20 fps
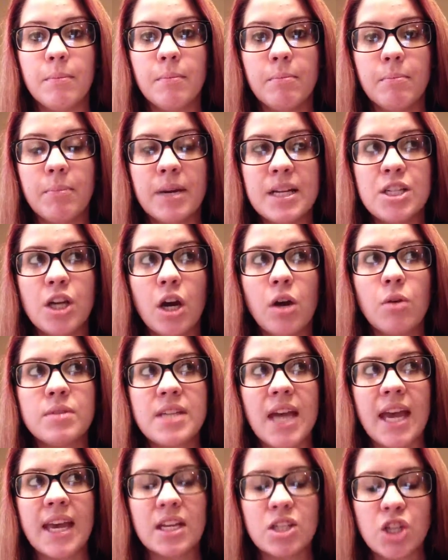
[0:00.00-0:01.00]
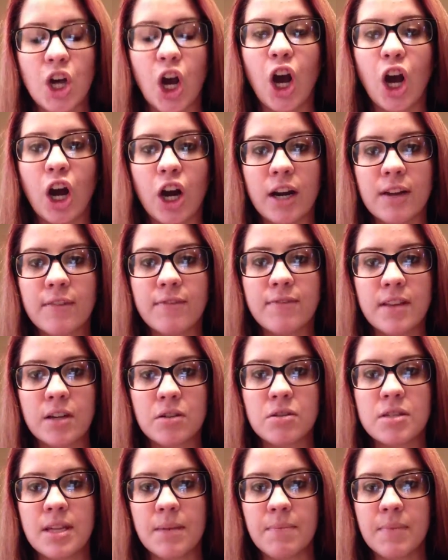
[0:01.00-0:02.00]
But don't take it to heart if
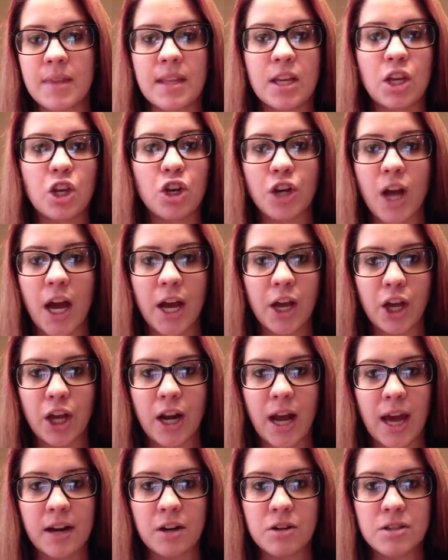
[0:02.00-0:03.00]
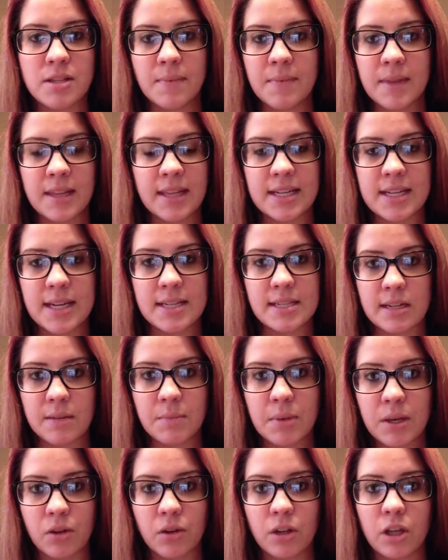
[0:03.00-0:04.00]
there's something that you're not good at or something that doesn't
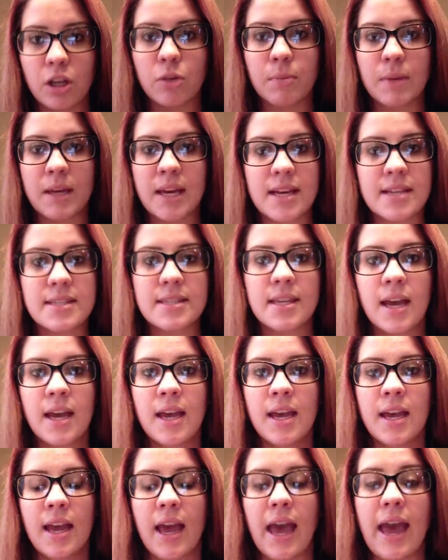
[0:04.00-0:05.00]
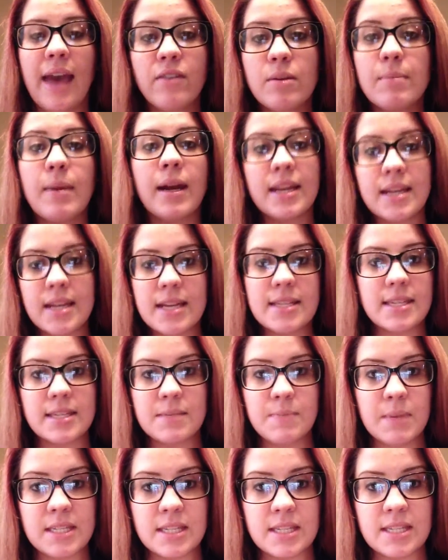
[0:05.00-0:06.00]
appeal to you, because everybody does
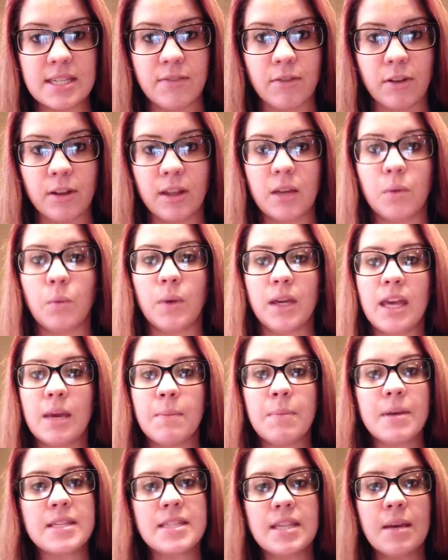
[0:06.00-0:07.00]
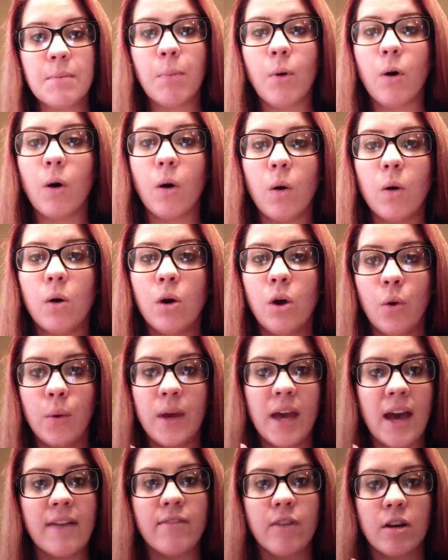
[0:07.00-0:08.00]
this business differently. We keep it simple.
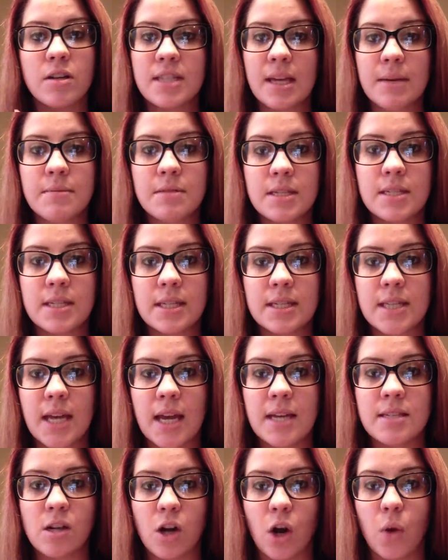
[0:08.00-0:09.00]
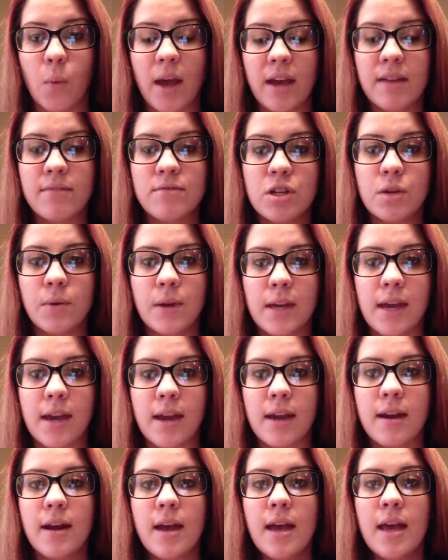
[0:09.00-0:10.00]
We have our steps to success and our way of doing
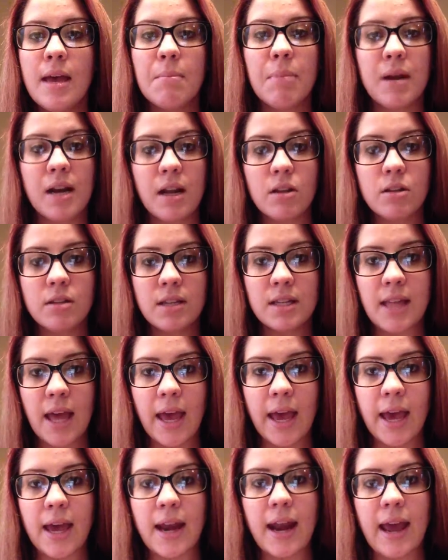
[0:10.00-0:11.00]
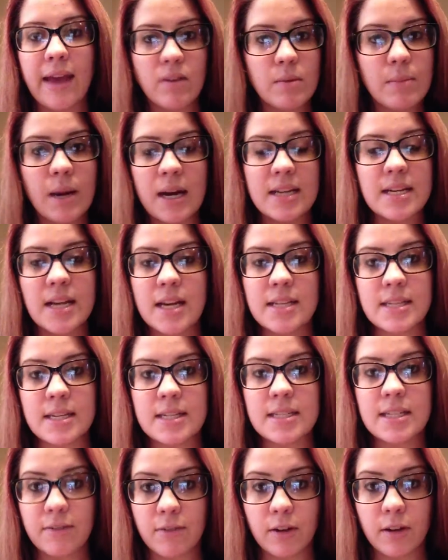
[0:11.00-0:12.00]
it. But other than that, everybody does
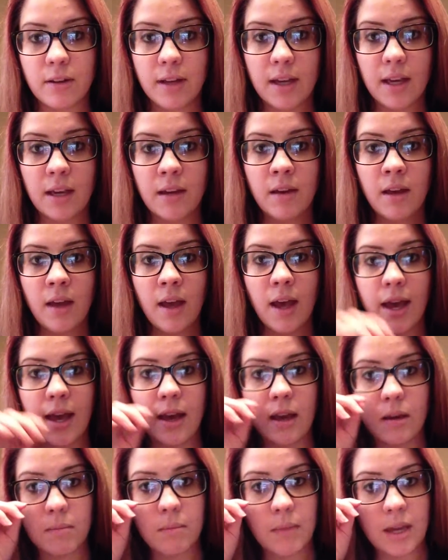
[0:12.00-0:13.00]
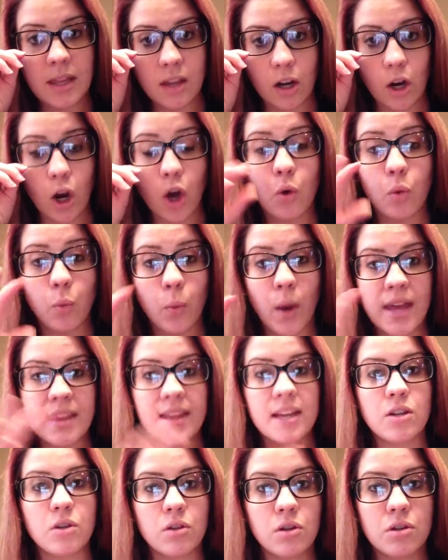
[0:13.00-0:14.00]
it differently in their own way.
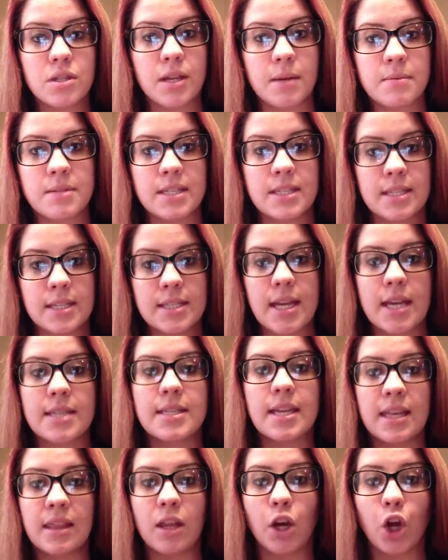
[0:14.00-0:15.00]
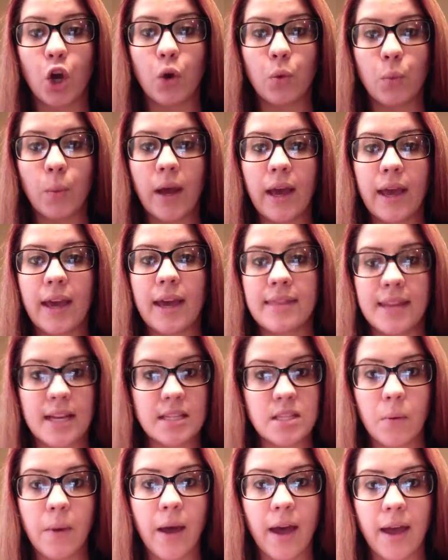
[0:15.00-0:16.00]
They do their steps to success in their own way, and
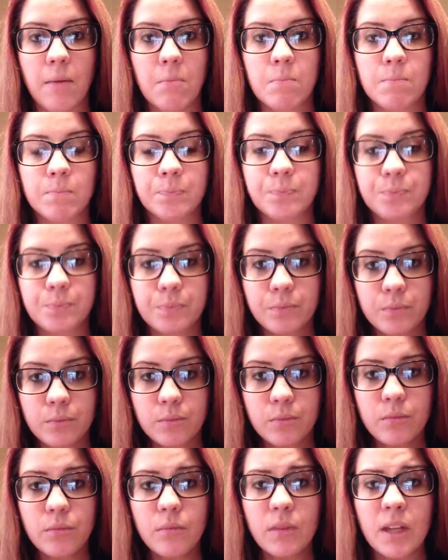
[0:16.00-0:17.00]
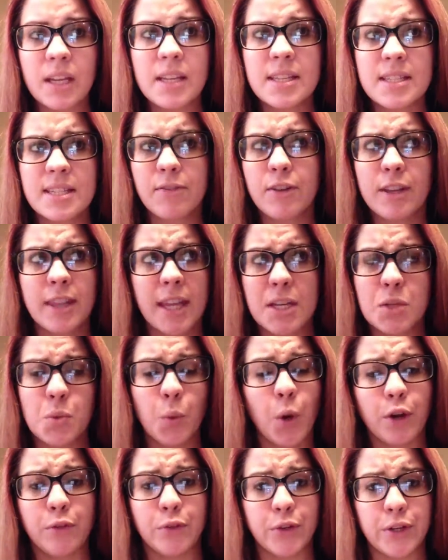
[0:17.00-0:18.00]
that's okay. Different things
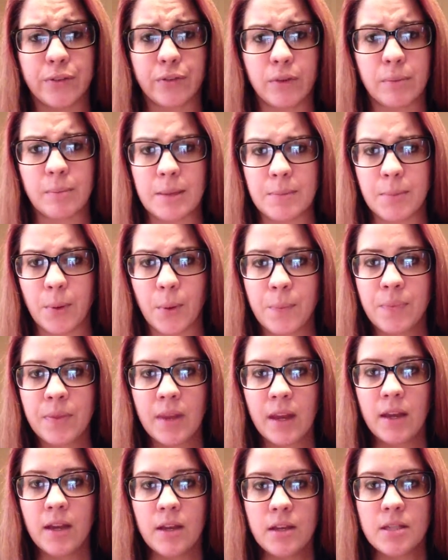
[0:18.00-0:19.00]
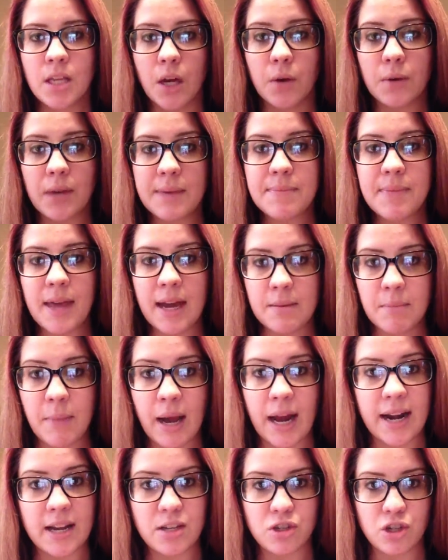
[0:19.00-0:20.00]
work for different people. So keep that in
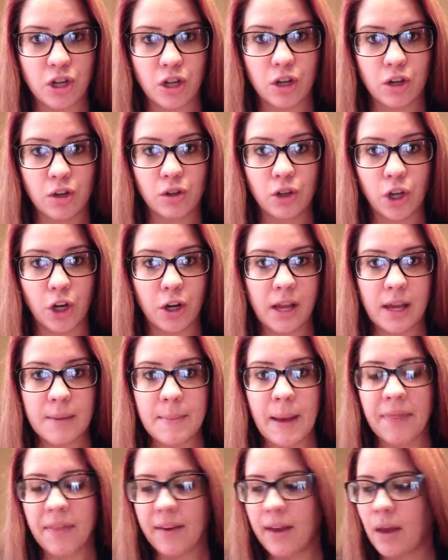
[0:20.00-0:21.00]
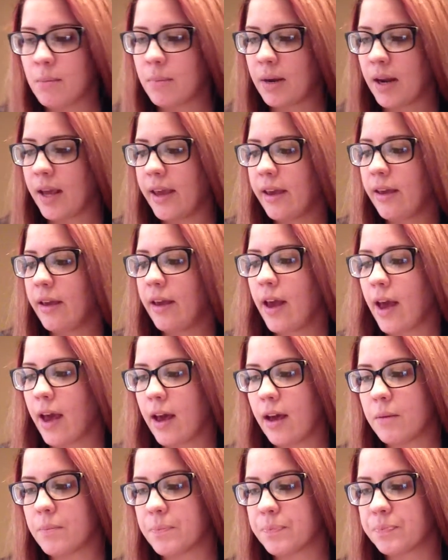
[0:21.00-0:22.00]
mind as you're learning about the company.
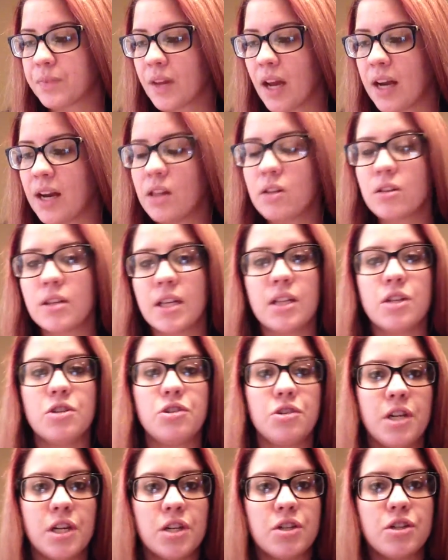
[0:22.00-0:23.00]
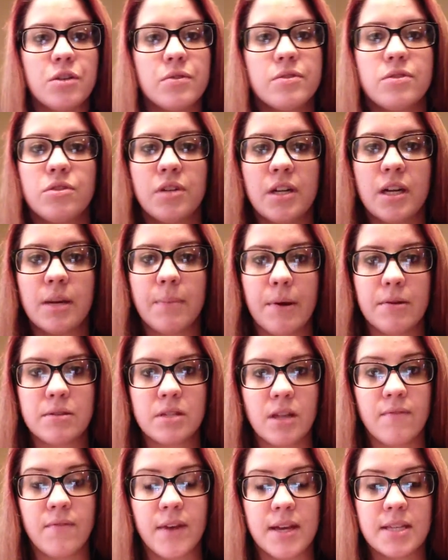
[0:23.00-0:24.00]
Another thing that you need to do is you need to
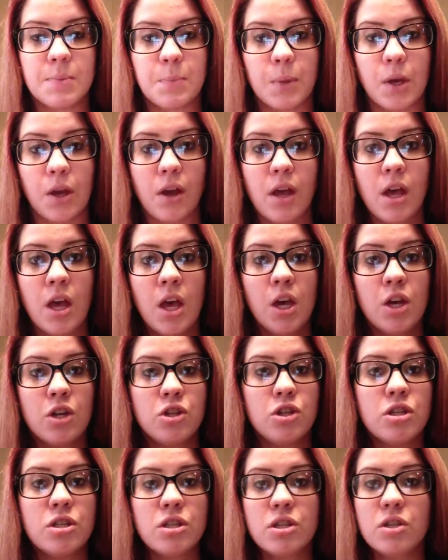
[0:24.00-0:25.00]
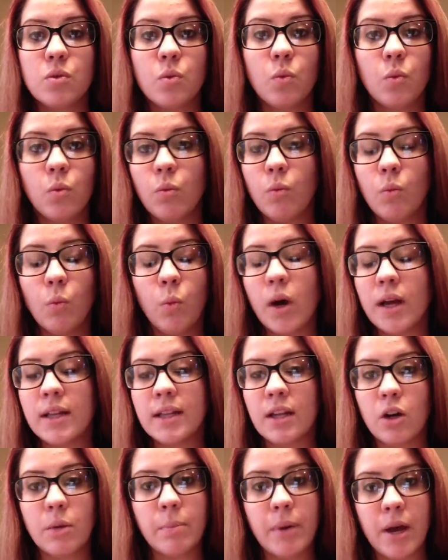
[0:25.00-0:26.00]
post on Facebook. Just
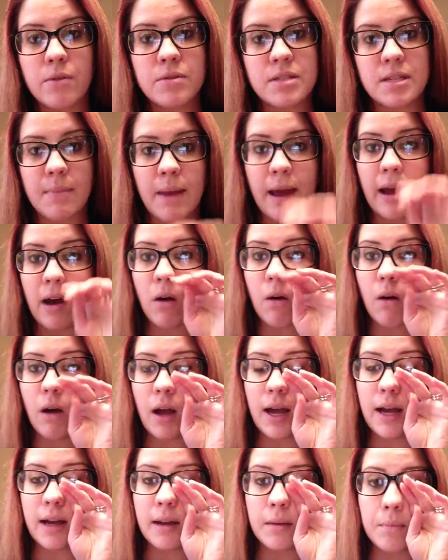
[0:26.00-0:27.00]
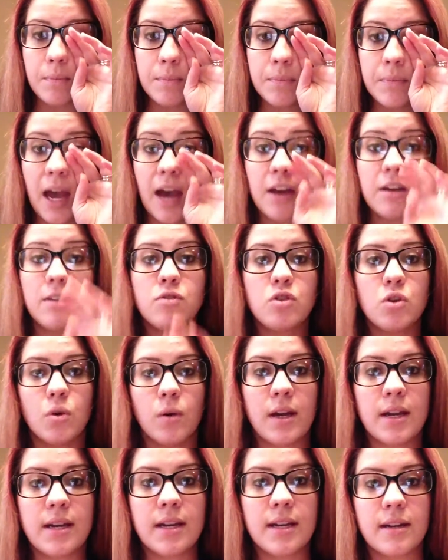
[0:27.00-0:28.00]
one little post about how you've
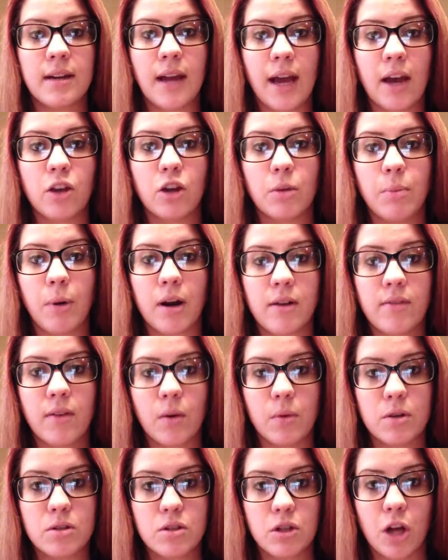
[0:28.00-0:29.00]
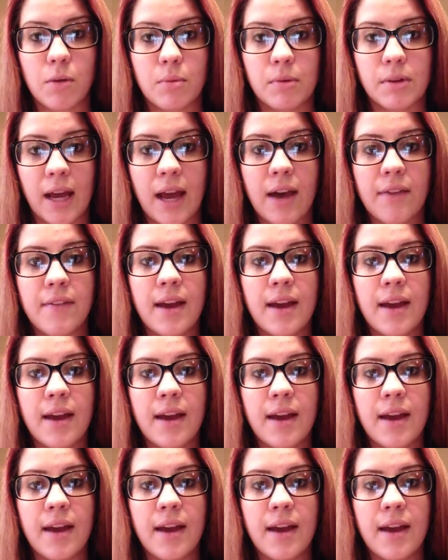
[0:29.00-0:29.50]
joined and how you're part of It Works Global now.